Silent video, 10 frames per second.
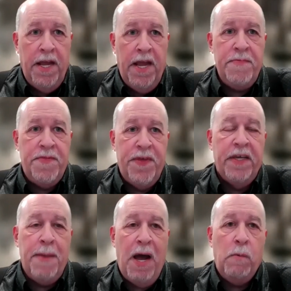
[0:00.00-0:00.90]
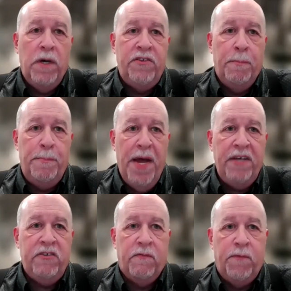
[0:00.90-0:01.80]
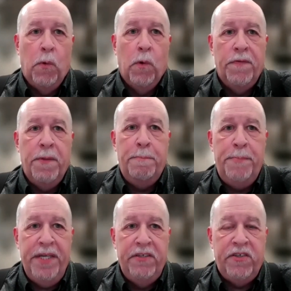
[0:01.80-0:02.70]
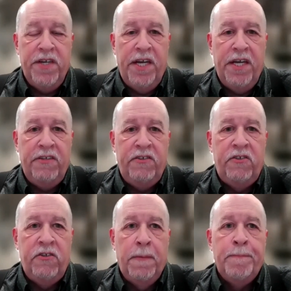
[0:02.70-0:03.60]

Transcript: and think about what's best for the business